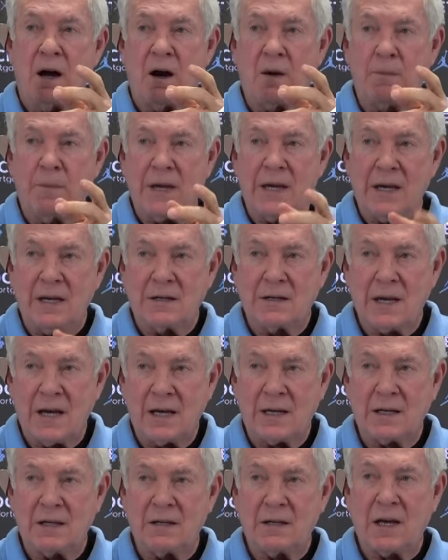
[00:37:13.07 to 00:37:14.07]
are being
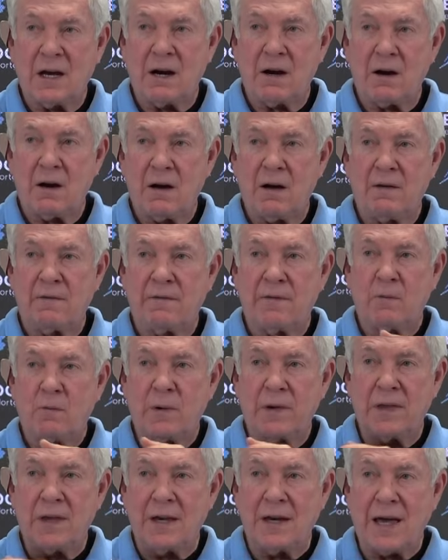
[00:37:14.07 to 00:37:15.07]
taken care
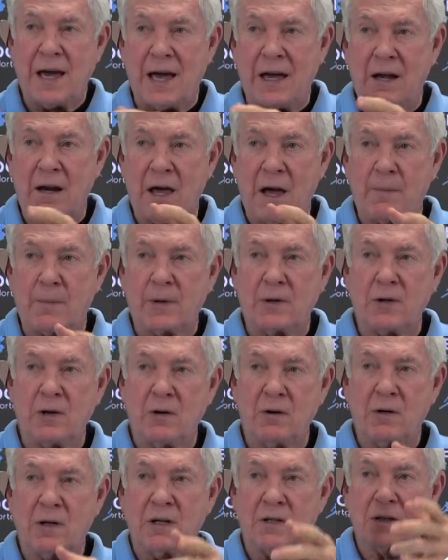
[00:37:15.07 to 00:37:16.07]
of with NIL
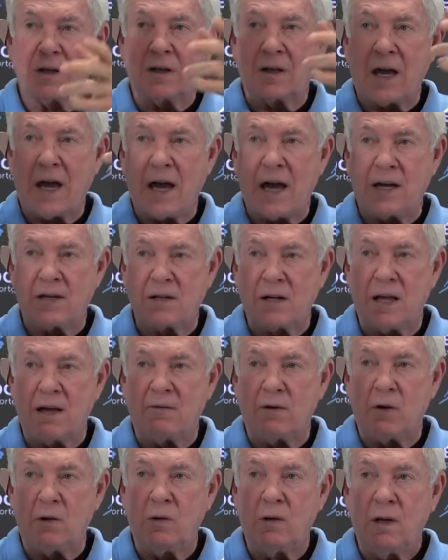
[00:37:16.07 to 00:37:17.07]
opportunities at the highest
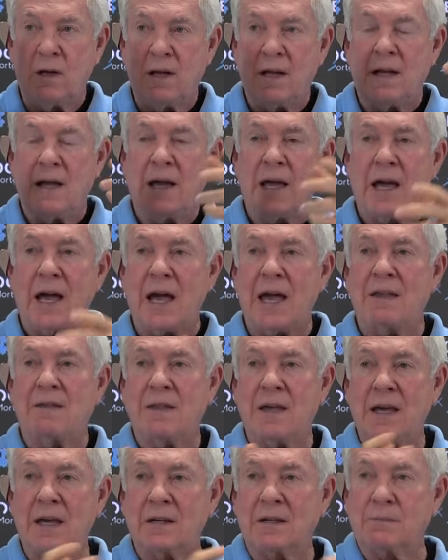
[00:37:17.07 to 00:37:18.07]
level,
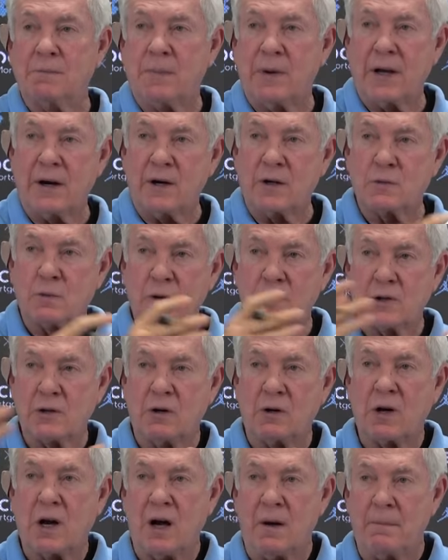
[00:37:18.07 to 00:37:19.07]
and then players will
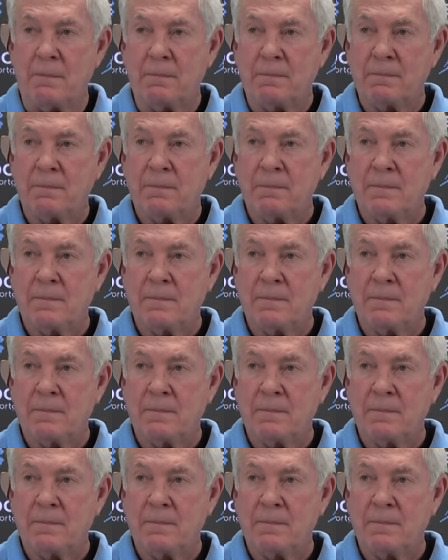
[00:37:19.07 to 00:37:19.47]
still come.